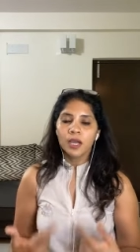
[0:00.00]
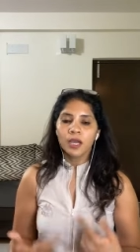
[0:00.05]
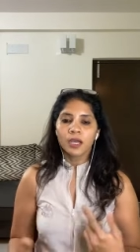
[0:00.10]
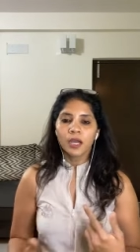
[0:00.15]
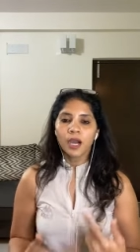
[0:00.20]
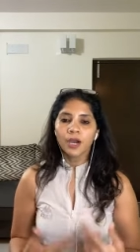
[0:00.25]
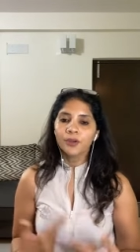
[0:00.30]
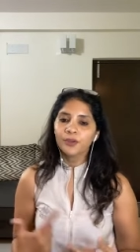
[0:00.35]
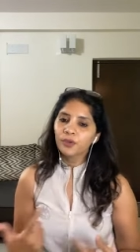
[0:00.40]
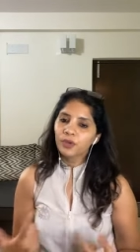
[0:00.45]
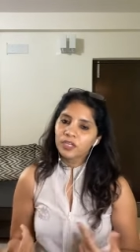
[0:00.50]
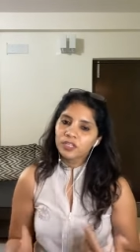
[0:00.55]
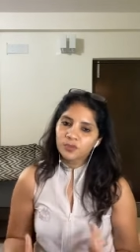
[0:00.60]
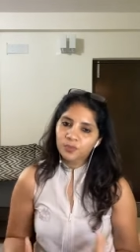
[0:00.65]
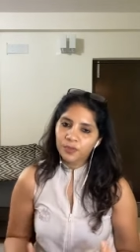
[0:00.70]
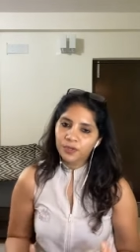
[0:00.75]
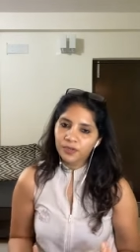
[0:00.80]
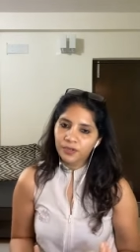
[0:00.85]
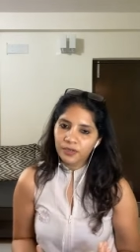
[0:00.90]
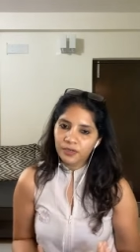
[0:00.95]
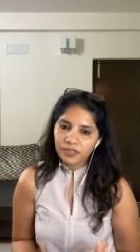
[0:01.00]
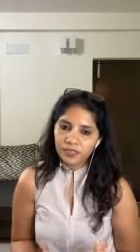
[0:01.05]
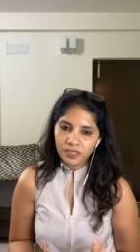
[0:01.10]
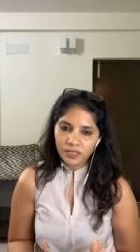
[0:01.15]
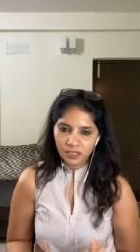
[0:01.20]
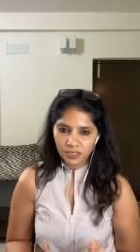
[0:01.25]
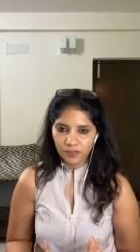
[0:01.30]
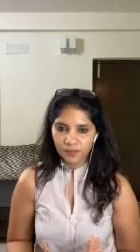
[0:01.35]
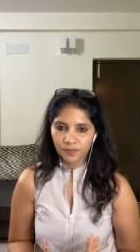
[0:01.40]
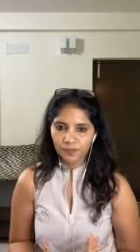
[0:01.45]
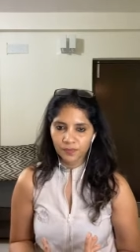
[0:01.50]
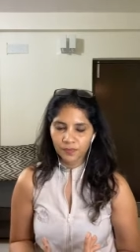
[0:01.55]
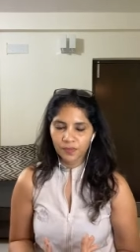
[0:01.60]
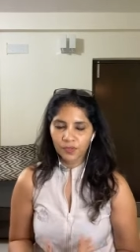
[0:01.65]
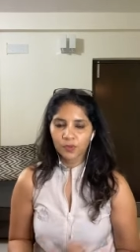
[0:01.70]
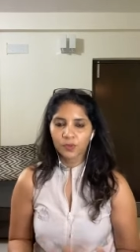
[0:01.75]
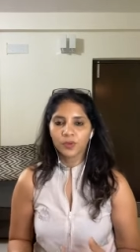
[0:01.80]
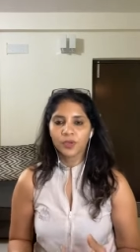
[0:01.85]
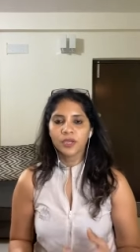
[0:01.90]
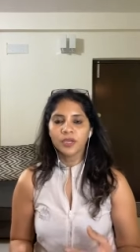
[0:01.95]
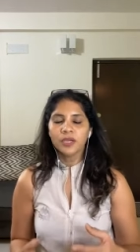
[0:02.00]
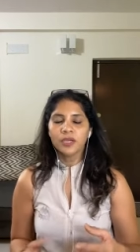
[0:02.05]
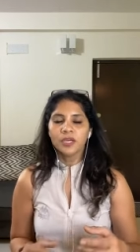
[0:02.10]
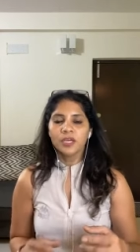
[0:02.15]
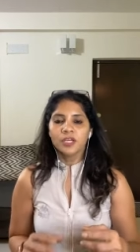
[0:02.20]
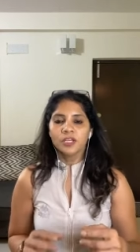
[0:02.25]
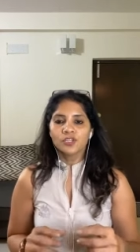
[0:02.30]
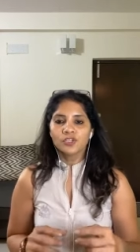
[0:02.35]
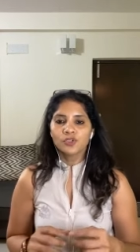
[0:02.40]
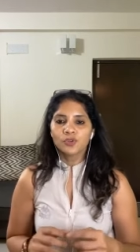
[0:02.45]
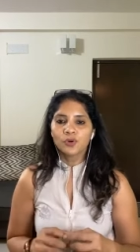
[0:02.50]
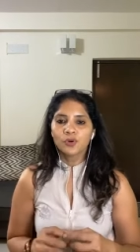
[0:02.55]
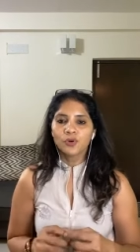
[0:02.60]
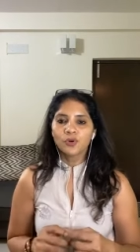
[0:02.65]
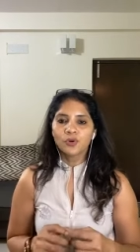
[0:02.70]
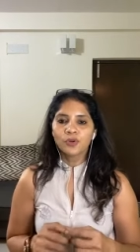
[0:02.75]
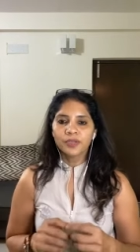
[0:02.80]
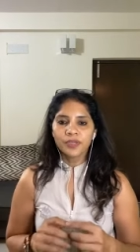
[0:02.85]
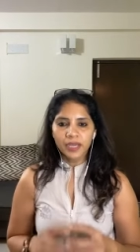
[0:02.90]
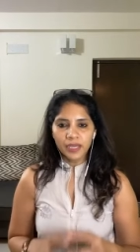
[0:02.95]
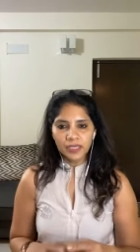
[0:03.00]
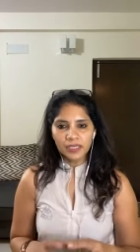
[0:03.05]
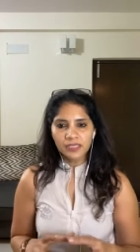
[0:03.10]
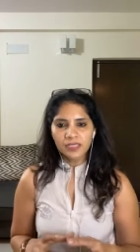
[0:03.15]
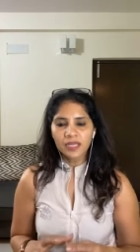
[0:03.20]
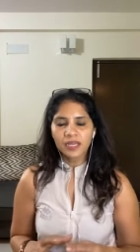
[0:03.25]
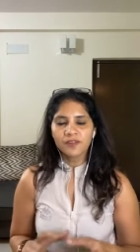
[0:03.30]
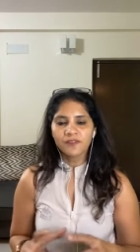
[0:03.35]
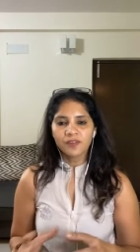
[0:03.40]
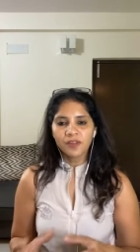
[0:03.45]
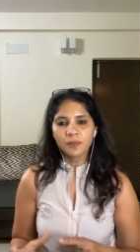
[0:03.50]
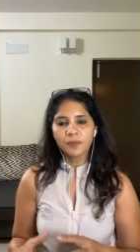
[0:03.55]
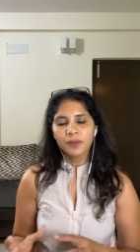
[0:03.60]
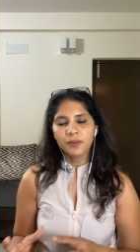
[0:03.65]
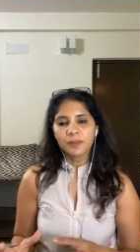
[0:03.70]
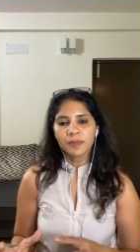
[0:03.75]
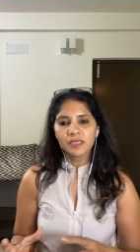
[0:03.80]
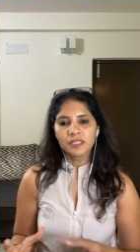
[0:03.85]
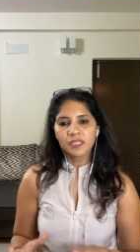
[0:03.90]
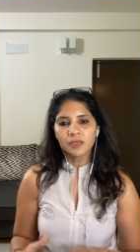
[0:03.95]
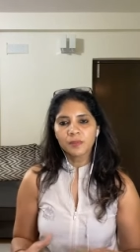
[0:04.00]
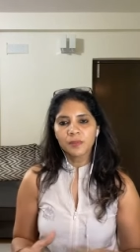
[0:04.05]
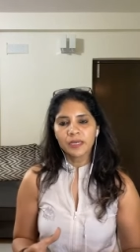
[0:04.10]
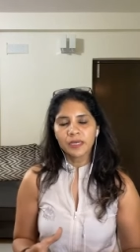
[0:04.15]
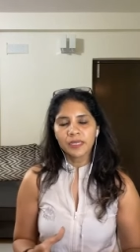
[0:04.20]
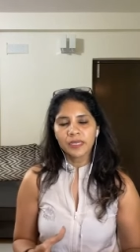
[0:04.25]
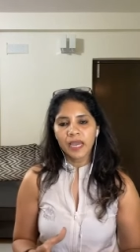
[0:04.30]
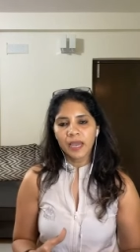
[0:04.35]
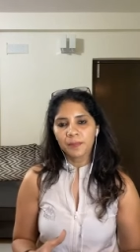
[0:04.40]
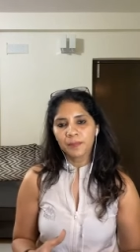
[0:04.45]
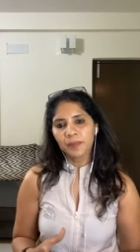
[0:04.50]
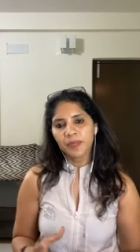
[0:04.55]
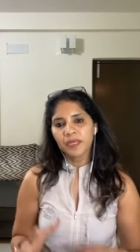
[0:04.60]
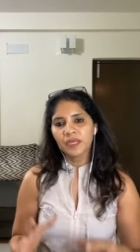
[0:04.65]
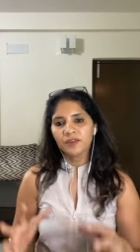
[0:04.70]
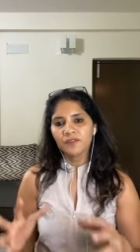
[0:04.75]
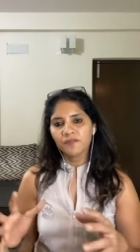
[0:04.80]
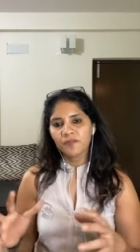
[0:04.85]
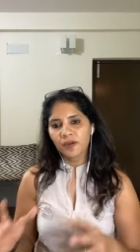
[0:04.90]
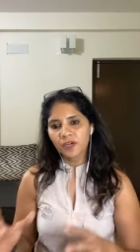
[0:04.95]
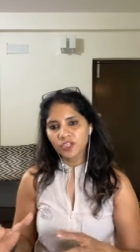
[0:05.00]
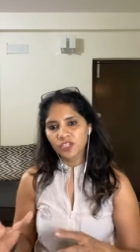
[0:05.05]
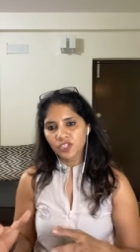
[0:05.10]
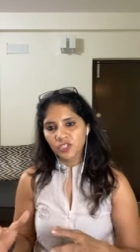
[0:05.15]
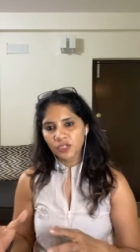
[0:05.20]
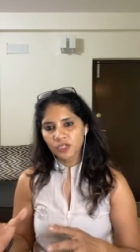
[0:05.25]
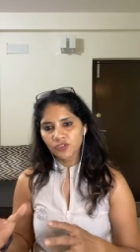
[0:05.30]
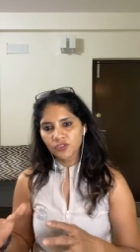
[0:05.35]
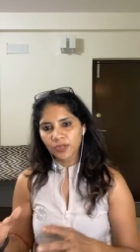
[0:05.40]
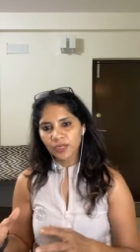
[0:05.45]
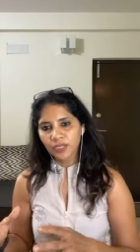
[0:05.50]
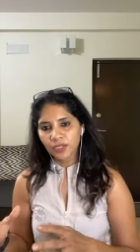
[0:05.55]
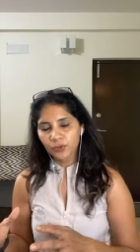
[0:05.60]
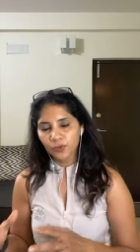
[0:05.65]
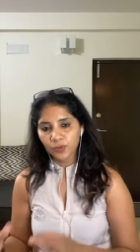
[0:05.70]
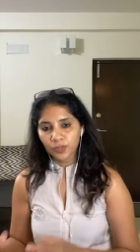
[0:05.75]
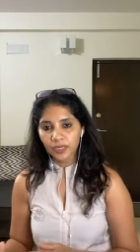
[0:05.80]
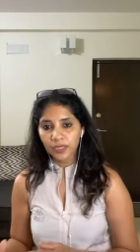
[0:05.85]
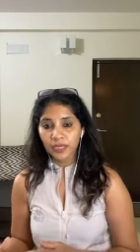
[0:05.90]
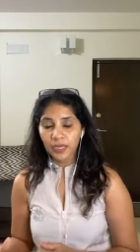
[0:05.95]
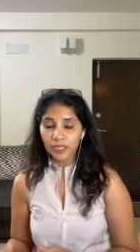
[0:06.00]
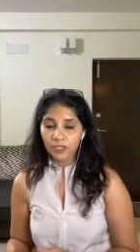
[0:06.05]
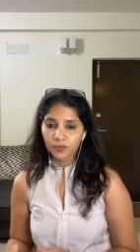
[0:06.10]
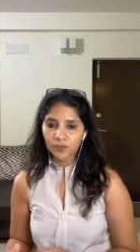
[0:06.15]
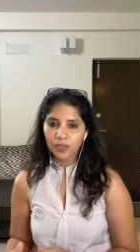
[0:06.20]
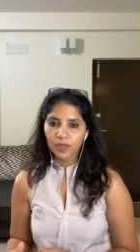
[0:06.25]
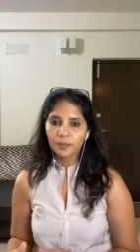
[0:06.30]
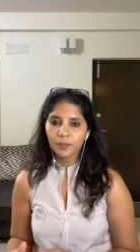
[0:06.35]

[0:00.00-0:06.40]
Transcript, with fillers: cardiorespiratory system. Okay, so yes, there will be muscle building happening in functional training routine as well.